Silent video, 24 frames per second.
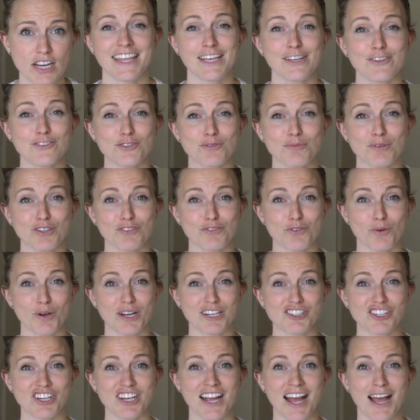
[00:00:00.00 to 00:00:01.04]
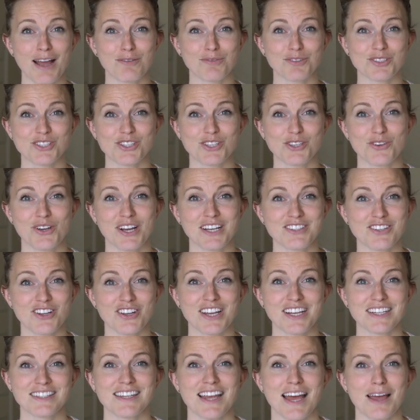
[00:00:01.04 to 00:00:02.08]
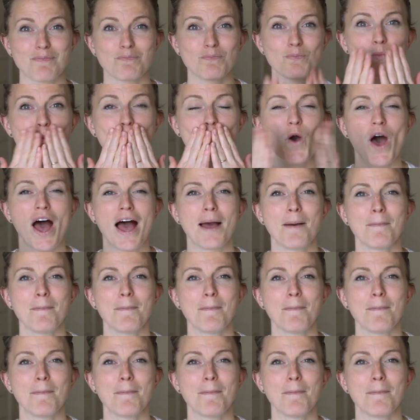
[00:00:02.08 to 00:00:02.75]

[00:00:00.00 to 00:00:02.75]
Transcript: Thank you so much for watching. I will see you guys all next time. Mwah.